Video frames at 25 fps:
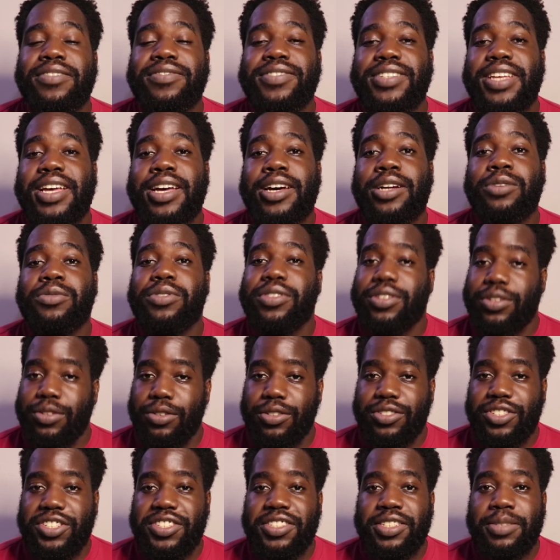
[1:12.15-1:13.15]
of town with
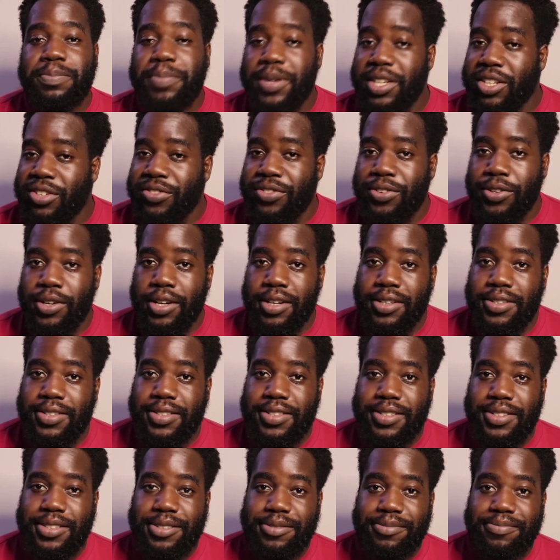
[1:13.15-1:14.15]
torches and
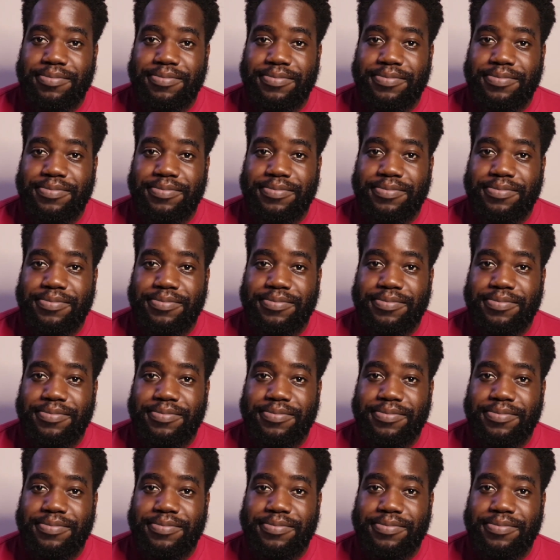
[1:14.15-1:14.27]
pitchforks.